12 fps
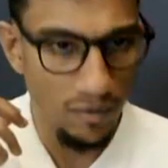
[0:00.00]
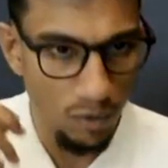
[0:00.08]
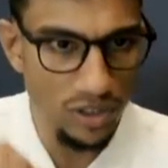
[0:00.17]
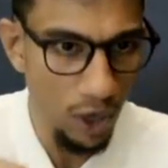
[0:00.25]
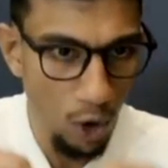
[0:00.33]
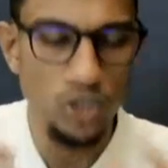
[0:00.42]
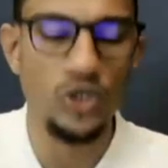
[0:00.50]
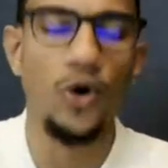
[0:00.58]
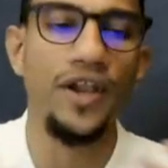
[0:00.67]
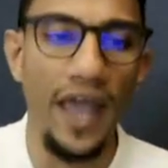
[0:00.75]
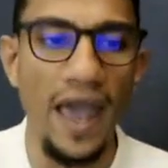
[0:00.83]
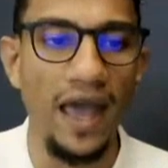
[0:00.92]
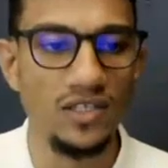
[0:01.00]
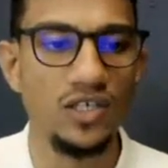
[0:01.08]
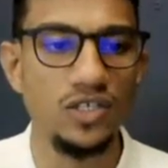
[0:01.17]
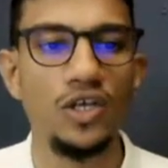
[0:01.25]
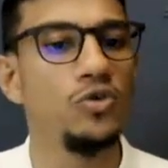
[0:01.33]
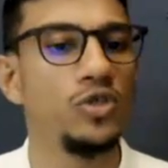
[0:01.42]
which also
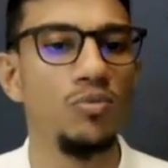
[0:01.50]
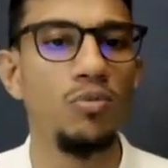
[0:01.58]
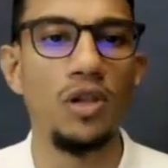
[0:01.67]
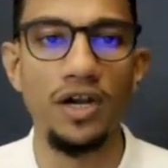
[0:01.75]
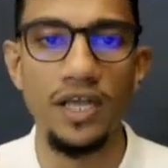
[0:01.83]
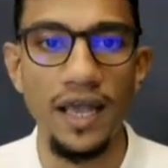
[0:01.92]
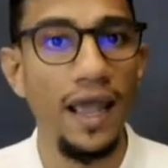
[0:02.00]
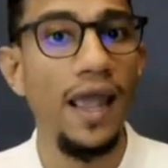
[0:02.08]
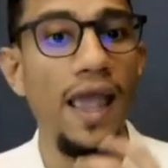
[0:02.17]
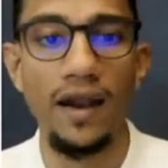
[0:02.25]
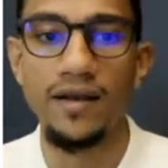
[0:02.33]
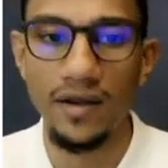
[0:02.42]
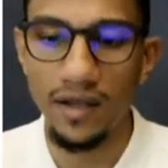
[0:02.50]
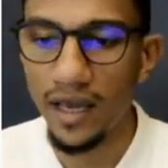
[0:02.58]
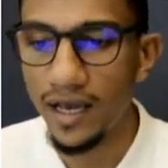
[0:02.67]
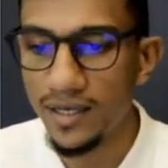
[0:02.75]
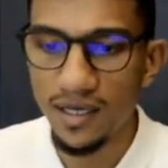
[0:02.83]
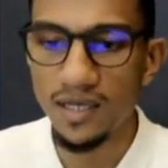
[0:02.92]
enhances the usability and
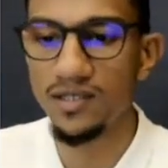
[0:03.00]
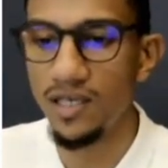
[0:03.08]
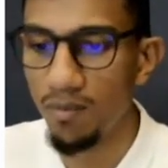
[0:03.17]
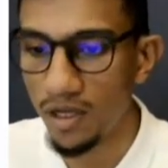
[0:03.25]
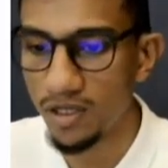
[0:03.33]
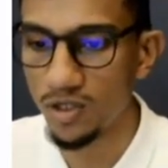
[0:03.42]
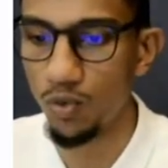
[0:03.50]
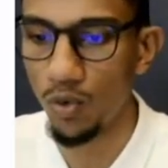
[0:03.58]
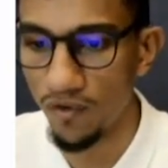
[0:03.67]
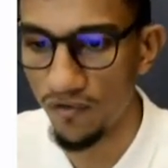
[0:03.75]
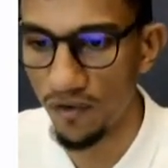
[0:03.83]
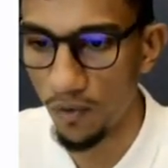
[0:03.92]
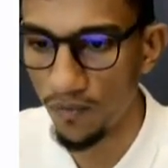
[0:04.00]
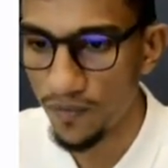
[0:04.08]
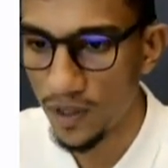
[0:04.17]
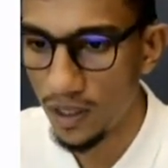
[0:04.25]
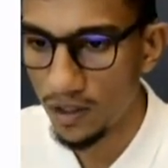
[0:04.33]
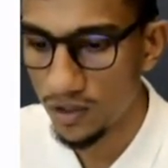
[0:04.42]
creates a seamless workflow.
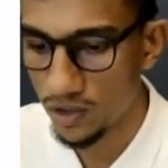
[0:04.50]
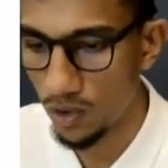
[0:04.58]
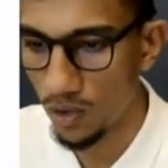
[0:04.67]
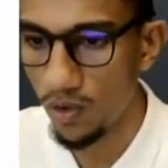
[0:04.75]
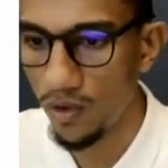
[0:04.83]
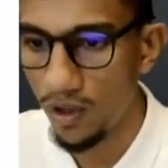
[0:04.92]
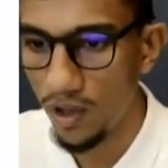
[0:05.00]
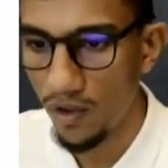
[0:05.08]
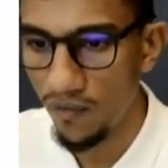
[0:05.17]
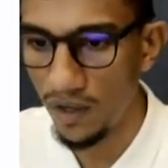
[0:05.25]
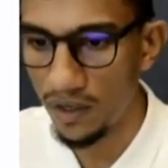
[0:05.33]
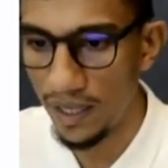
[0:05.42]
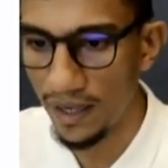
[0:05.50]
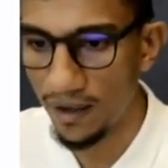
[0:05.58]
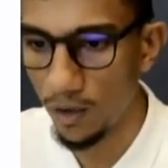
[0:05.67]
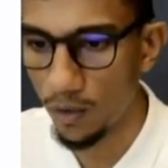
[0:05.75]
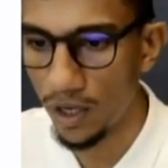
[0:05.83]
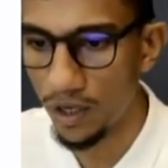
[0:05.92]
So we'll
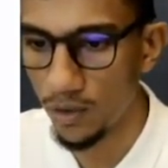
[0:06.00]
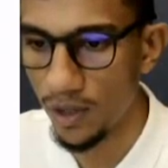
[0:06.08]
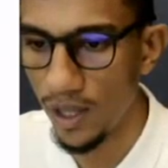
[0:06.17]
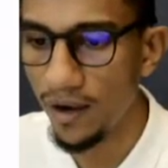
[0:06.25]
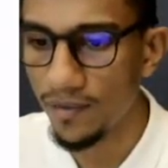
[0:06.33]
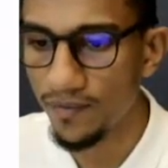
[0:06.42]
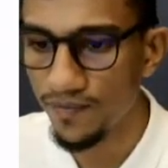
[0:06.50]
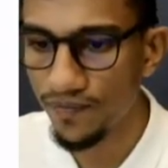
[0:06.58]
take a look into that.